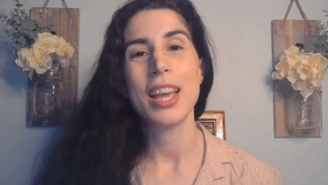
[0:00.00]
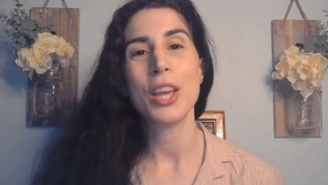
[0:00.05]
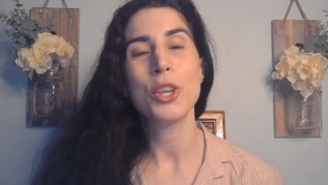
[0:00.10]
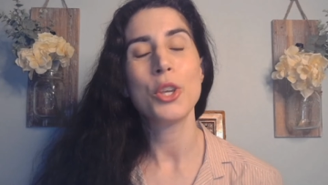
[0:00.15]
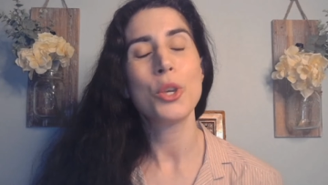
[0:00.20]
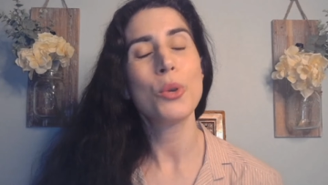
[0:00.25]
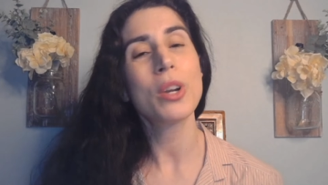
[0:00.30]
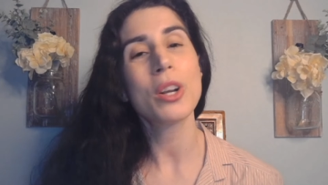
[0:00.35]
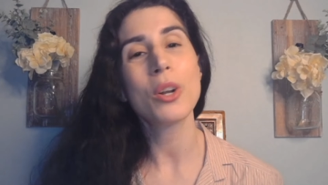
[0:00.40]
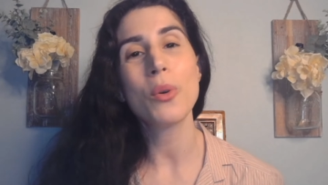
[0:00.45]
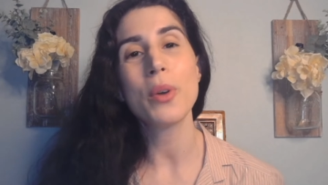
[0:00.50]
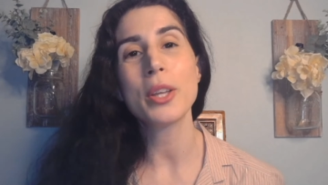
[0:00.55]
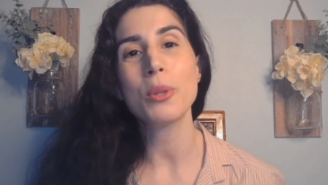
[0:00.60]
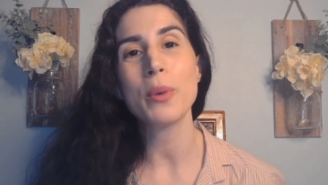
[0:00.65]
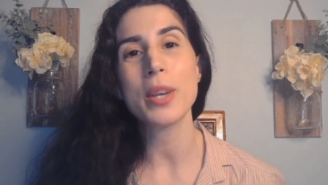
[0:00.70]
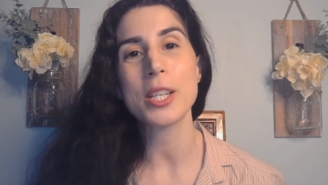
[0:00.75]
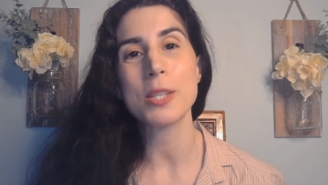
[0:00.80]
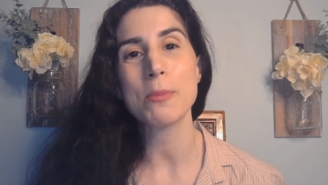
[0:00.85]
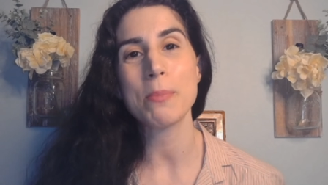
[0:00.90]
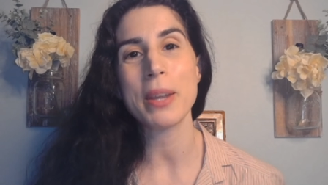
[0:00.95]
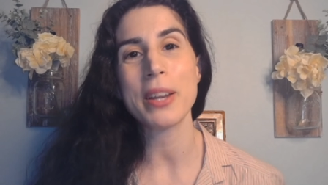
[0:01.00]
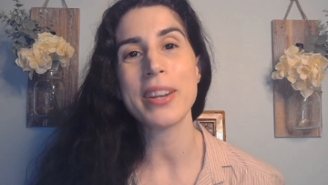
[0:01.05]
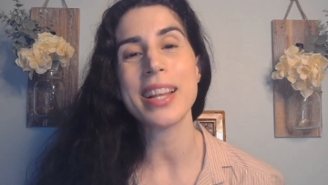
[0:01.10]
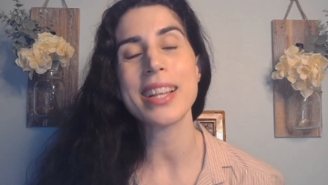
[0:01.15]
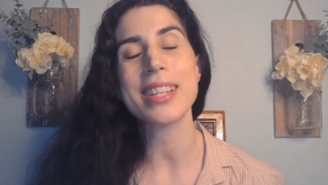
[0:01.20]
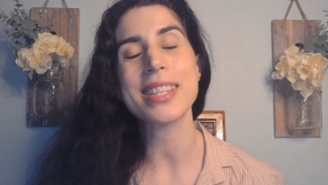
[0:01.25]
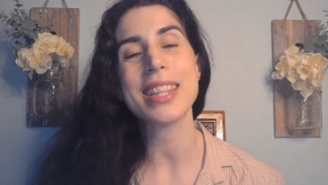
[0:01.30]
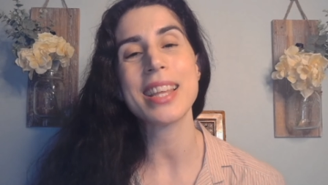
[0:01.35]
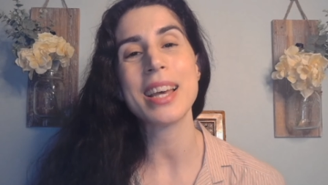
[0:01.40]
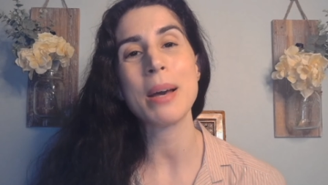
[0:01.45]
You are going to
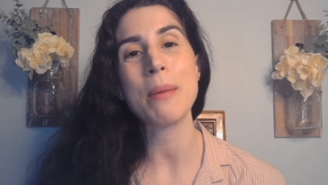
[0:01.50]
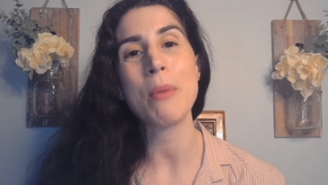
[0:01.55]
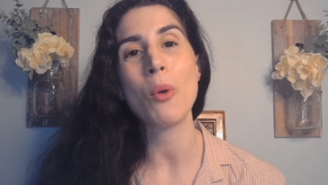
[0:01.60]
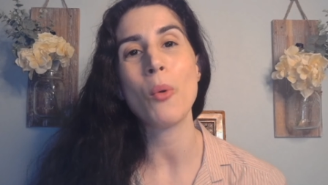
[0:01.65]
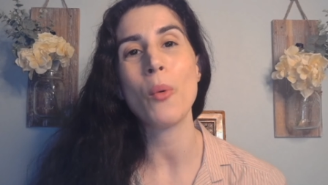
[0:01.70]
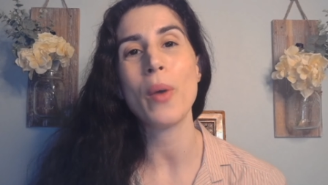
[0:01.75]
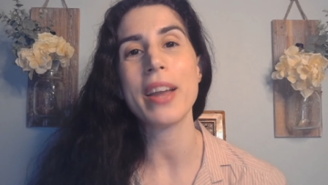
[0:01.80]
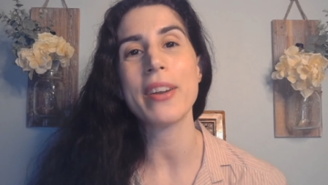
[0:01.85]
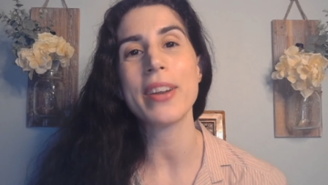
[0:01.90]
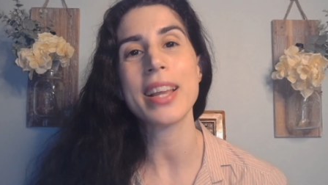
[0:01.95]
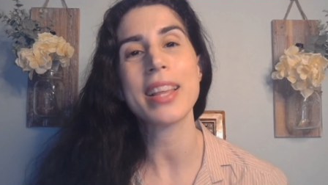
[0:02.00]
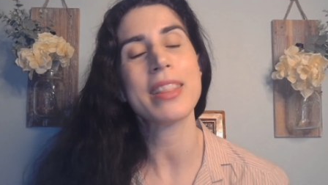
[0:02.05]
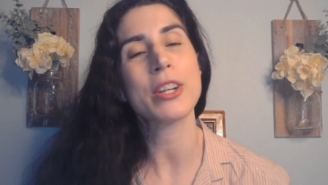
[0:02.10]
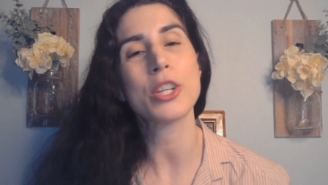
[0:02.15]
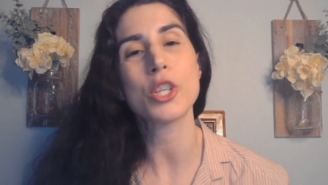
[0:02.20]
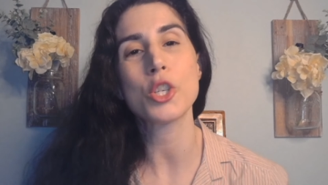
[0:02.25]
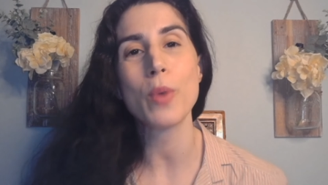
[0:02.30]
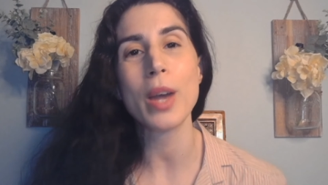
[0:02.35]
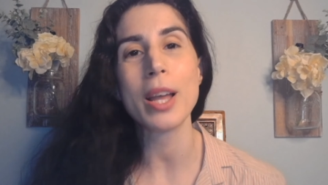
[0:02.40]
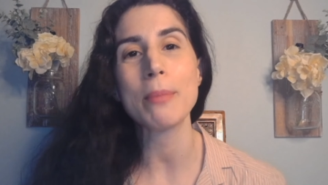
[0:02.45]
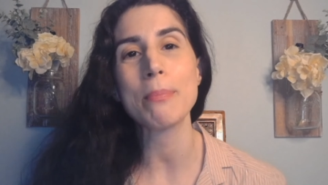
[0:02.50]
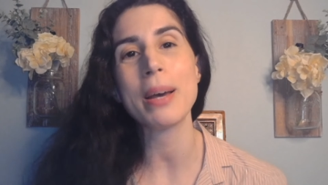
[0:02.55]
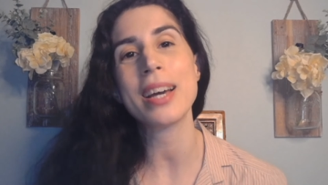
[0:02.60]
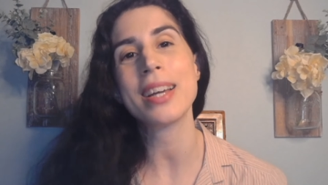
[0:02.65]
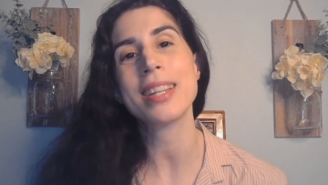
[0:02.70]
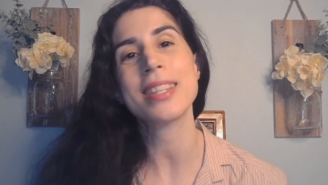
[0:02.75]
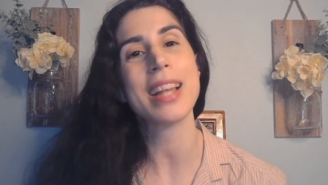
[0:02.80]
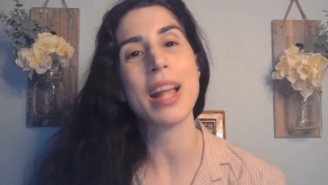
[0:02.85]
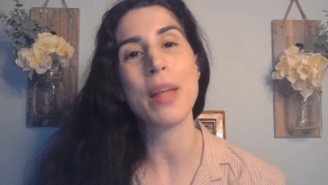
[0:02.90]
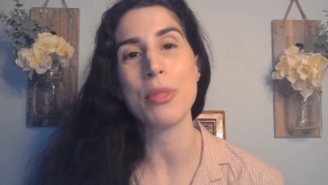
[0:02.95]
experience them wearing their
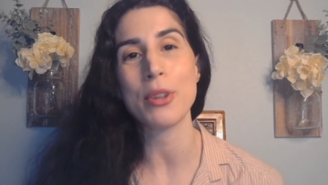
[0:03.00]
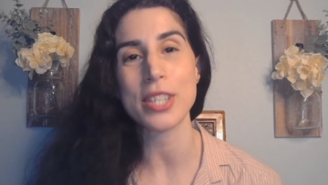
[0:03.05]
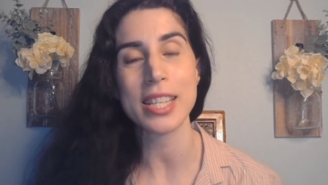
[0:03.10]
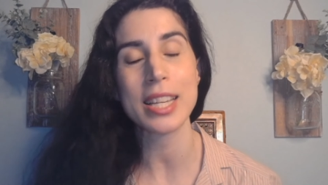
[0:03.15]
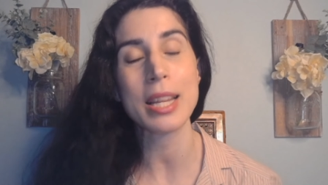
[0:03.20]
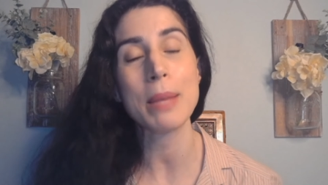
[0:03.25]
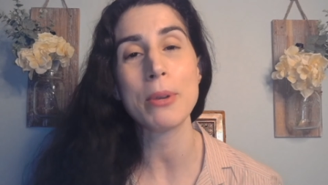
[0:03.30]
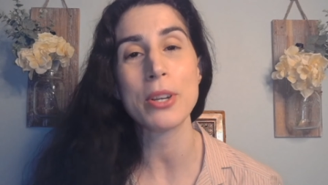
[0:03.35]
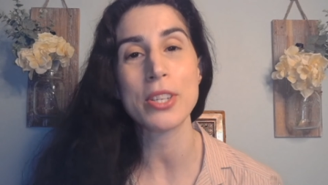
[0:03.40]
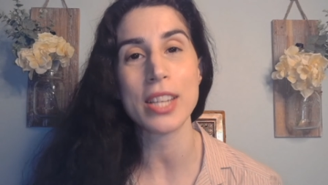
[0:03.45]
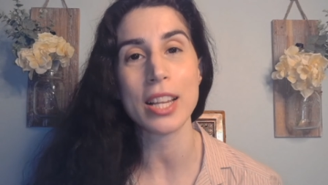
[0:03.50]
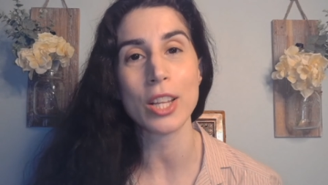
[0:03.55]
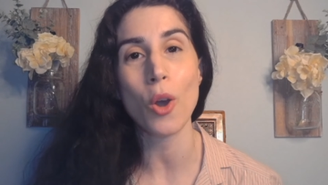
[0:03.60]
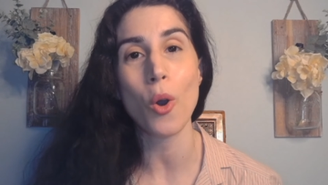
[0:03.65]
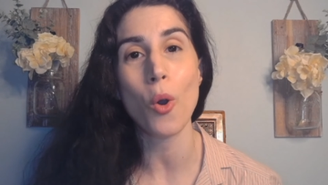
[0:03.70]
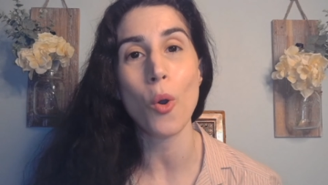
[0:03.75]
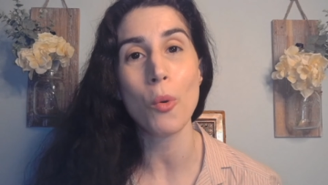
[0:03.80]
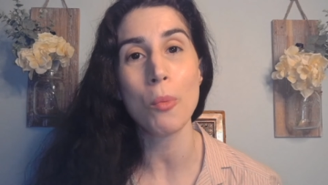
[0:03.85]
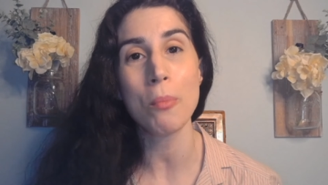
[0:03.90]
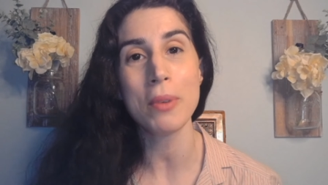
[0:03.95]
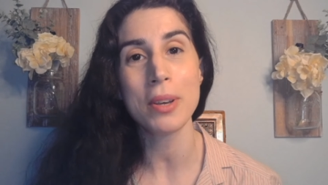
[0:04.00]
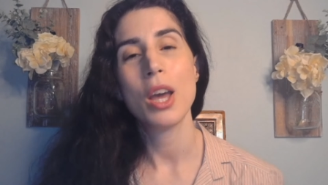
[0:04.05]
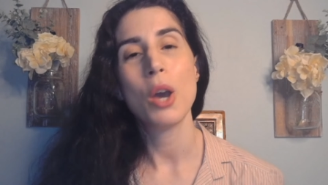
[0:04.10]
sweatpants and their slippers at home,